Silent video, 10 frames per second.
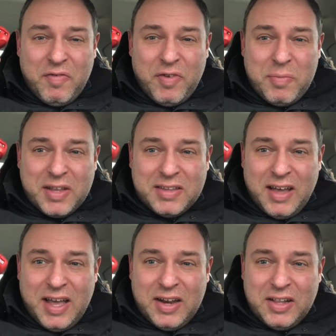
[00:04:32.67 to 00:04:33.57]
from
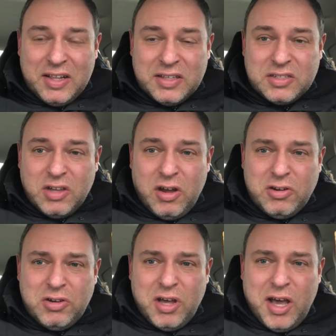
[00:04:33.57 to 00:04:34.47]
McDonald's.
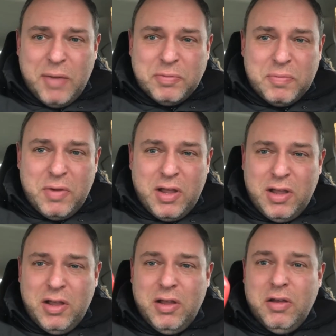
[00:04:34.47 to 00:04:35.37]
Adopt
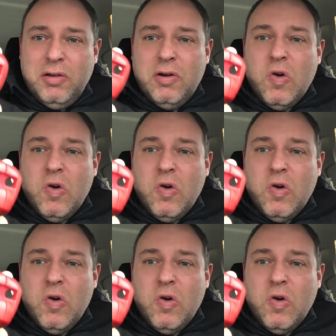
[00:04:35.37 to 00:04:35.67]
me.